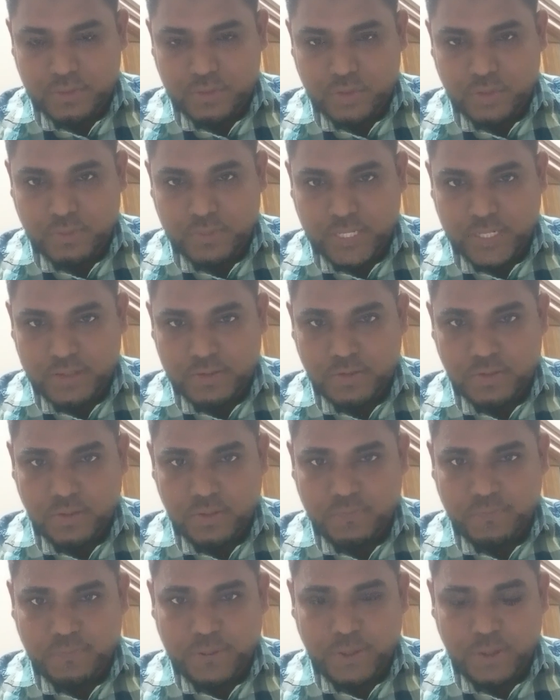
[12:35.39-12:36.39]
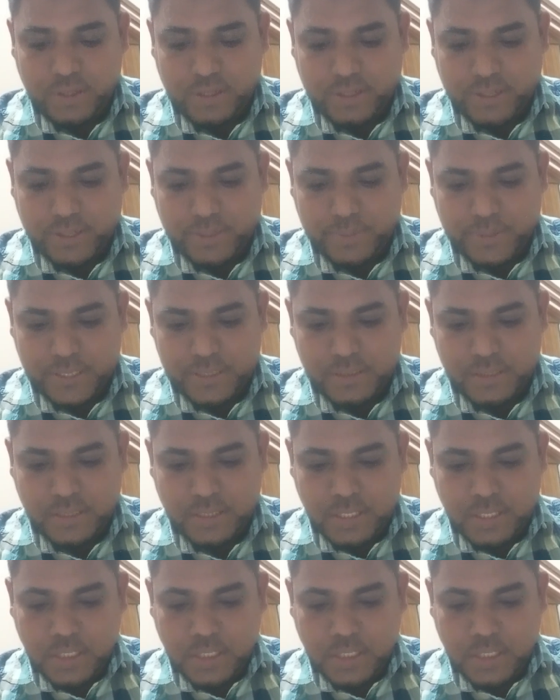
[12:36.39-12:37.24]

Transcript: 12 minutes already passed.